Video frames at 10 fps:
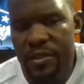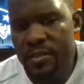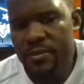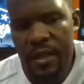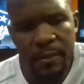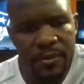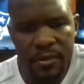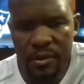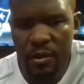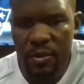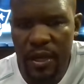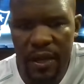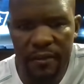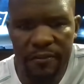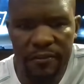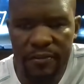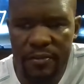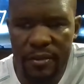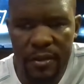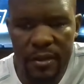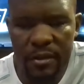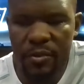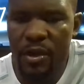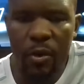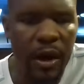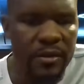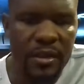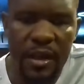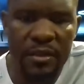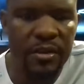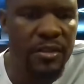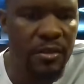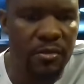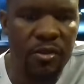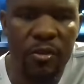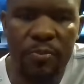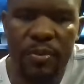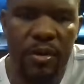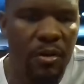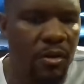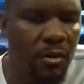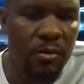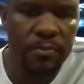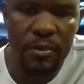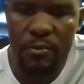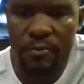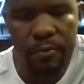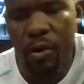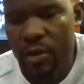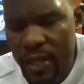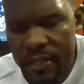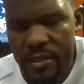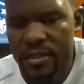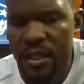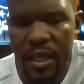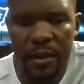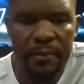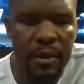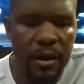Sometimes, we go out together as a group, go bowling as a team.